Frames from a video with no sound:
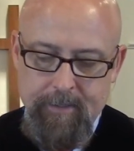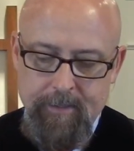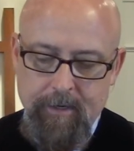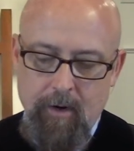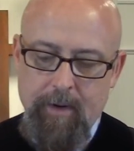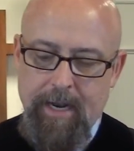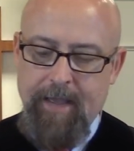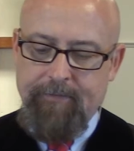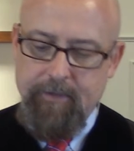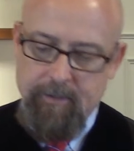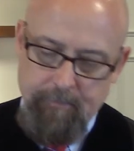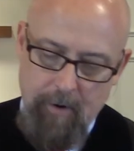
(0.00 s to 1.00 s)
No, in
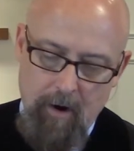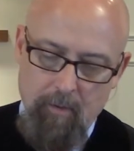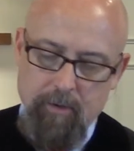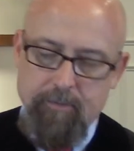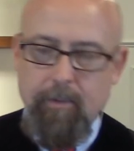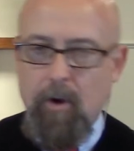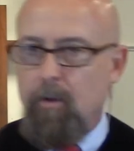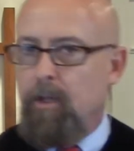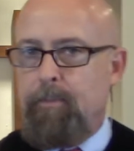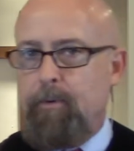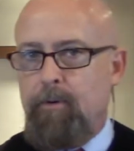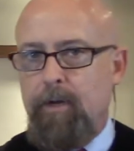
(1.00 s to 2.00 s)
Athens, Paul was
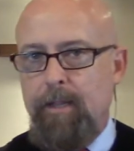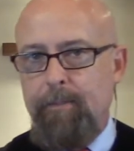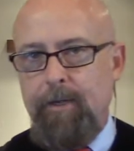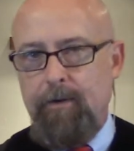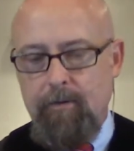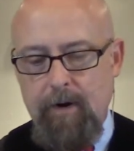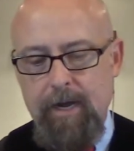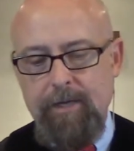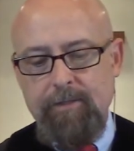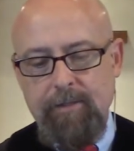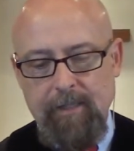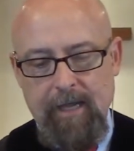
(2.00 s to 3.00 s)
boldly proclaiming
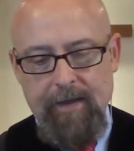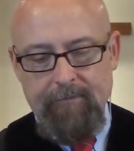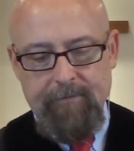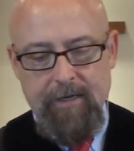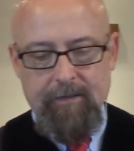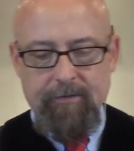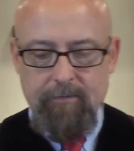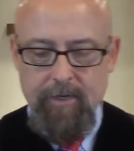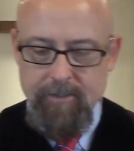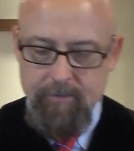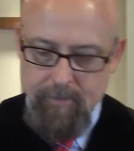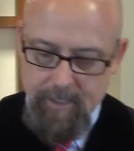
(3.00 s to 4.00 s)
Christ, the life, death, and
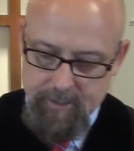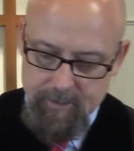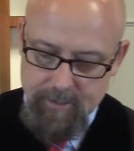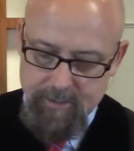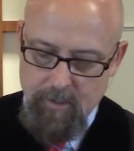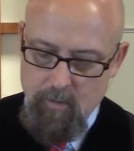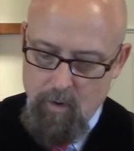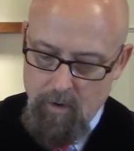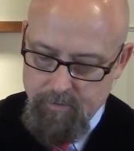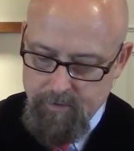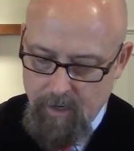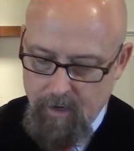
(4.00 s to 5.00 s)
resurrection, as he
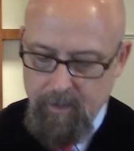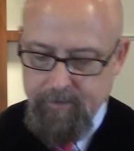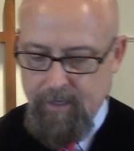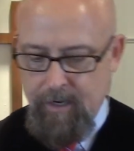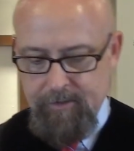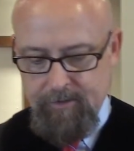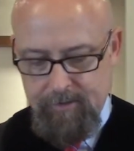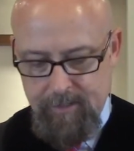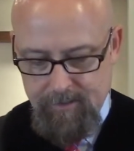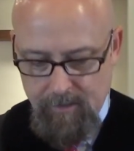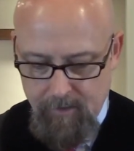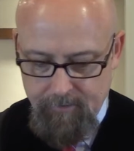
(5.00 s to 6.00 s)
quotes Aratos and
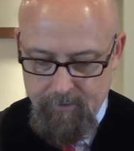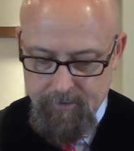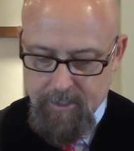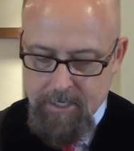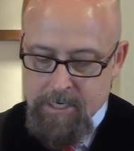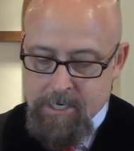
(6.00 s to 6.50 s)
these others,